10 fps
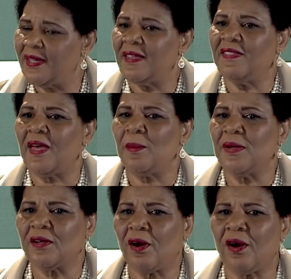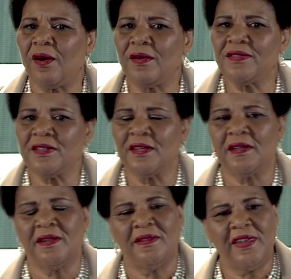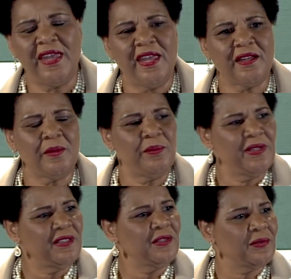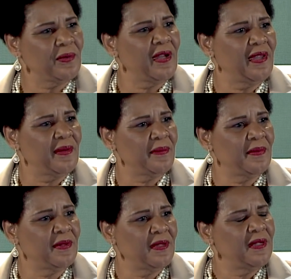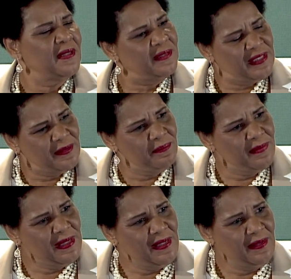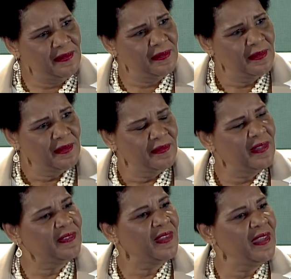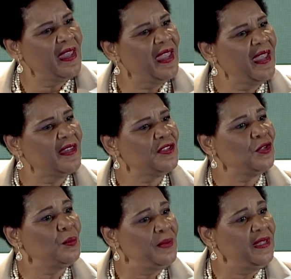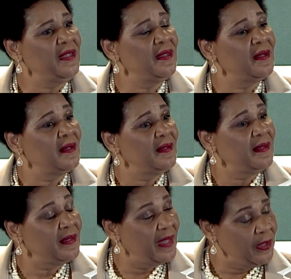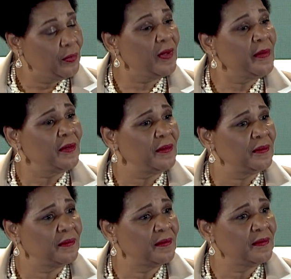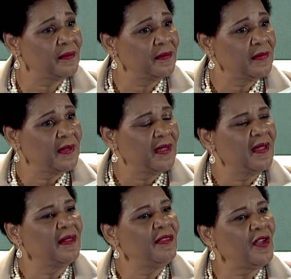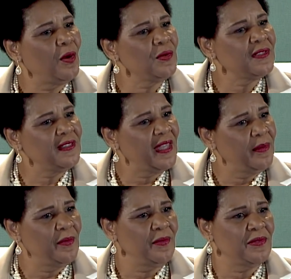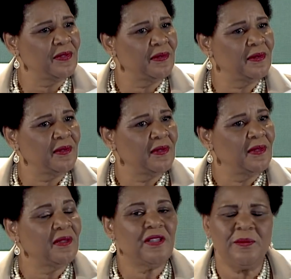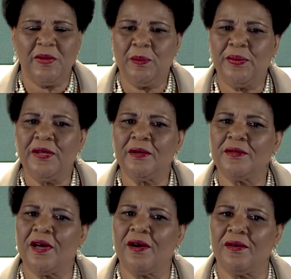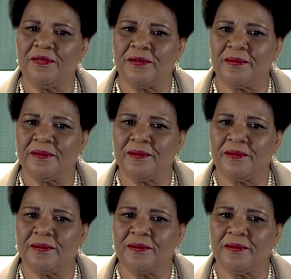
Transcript: That because they had committed a crime didn't mean that they had to be a criminal. Those labels could be peeled off.